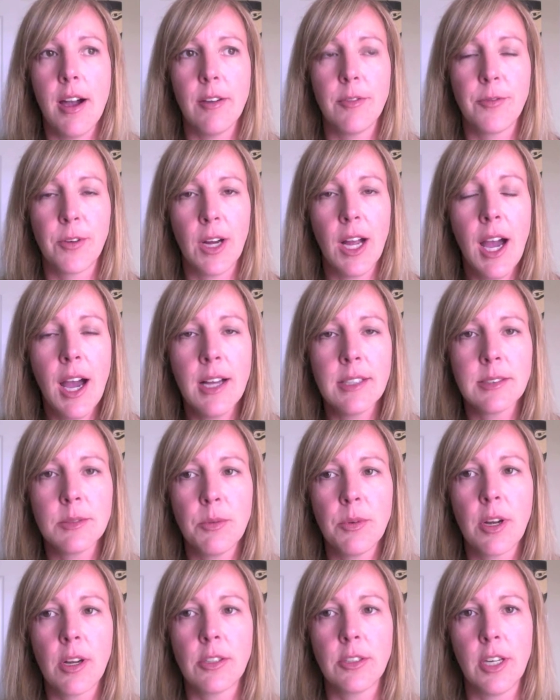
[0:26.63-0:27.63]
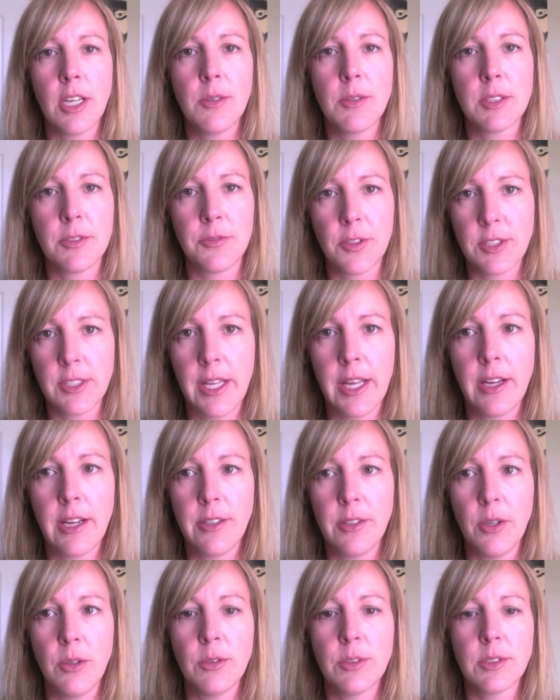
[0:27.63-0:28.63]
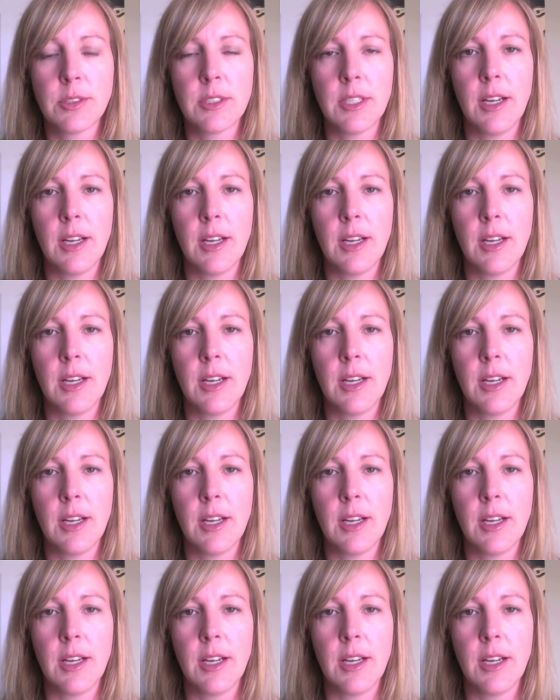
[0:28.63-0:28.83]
For us, when our daughter was first diagnosed,